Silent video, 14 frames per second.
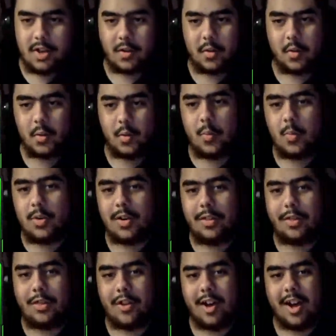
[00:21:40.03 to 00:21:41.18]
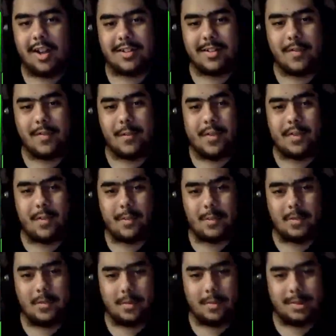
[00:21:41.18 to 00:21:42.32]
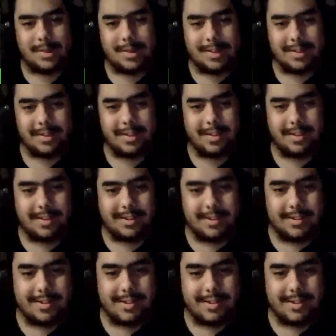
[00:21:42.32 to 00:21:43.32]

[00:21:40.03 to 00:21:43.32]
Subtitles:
Who would have thought that the visor would do something like this?